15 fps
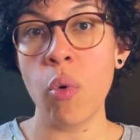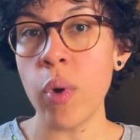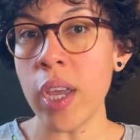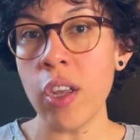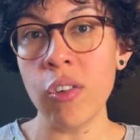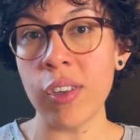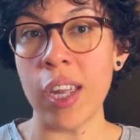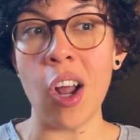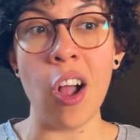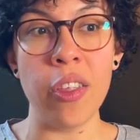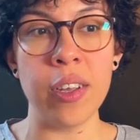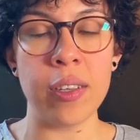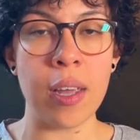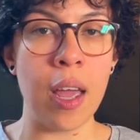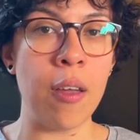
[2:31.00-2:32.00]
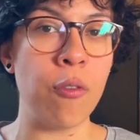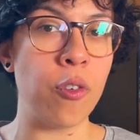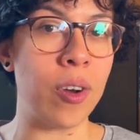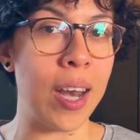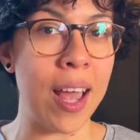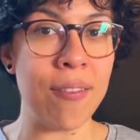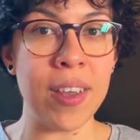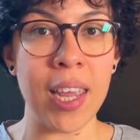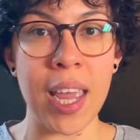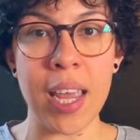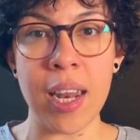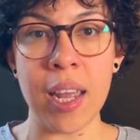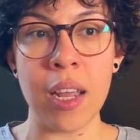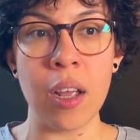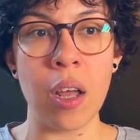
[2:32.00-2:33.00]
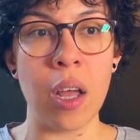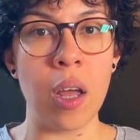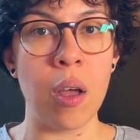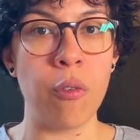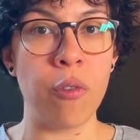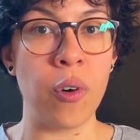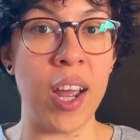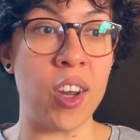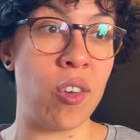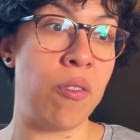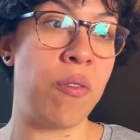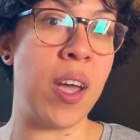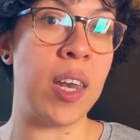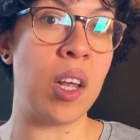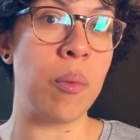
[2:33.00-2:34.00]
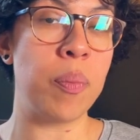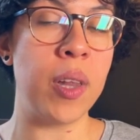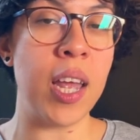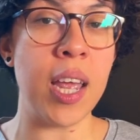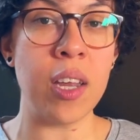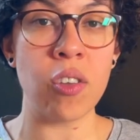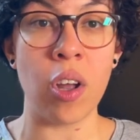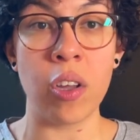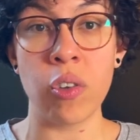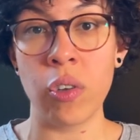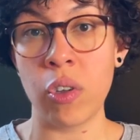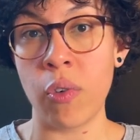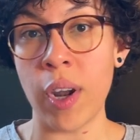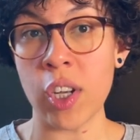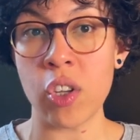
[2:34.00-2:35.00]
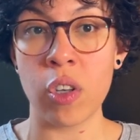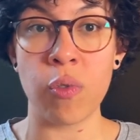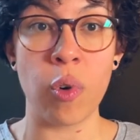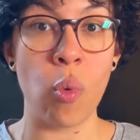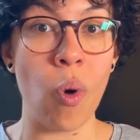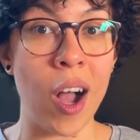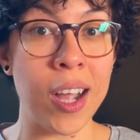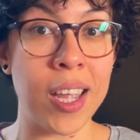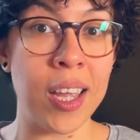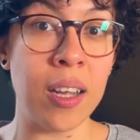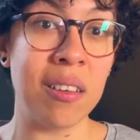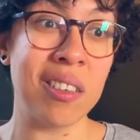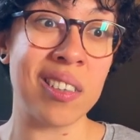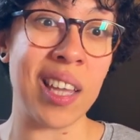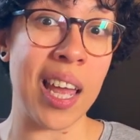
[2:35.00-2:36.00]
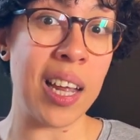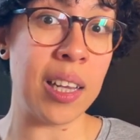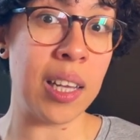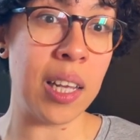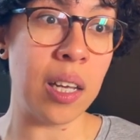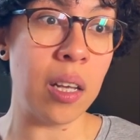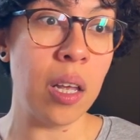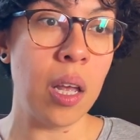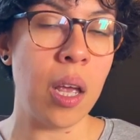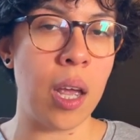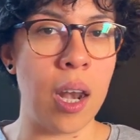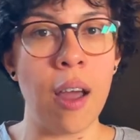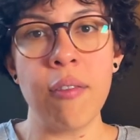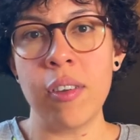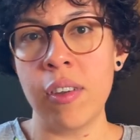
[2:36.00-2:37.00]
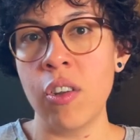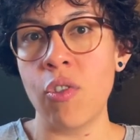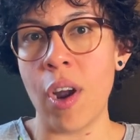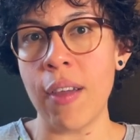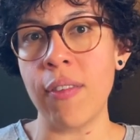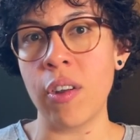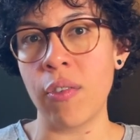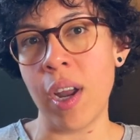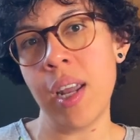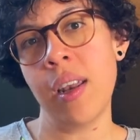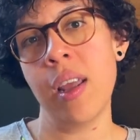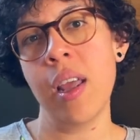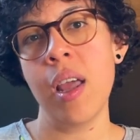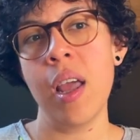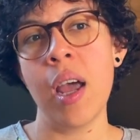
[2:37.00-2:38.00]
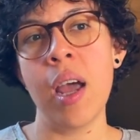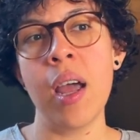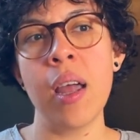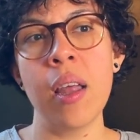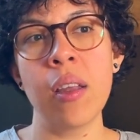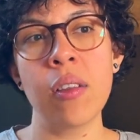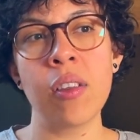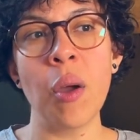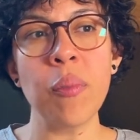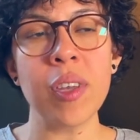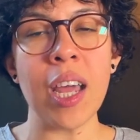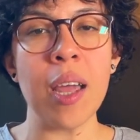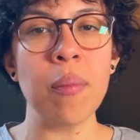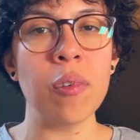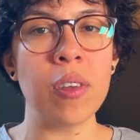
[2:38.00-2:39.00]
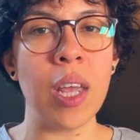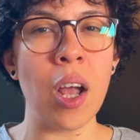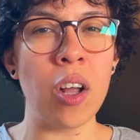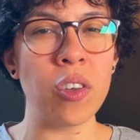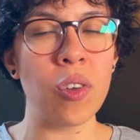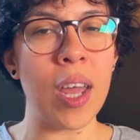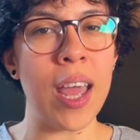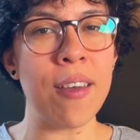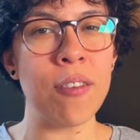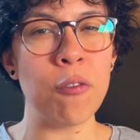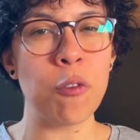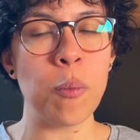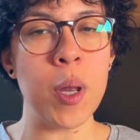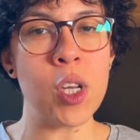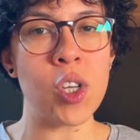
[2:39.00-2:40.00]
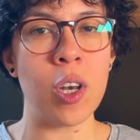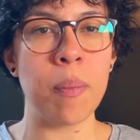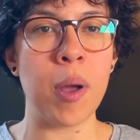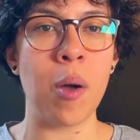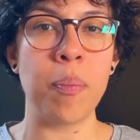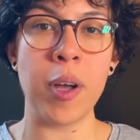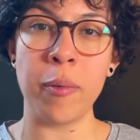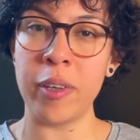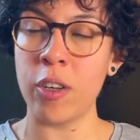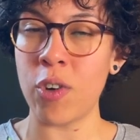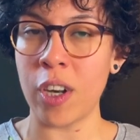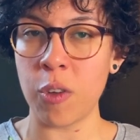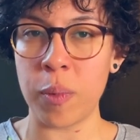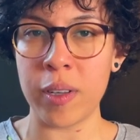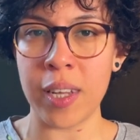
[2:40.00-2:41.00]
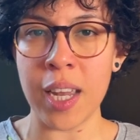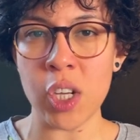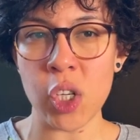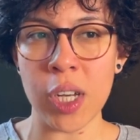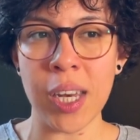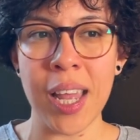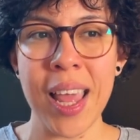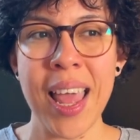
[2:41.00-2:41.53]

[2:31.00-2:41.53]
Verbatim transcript: we use it all the time for navigating, uh, for actually finding a place, also directions for walking, cycling, and obviously driving, right? Uh, sometimes they also have information about public transportation.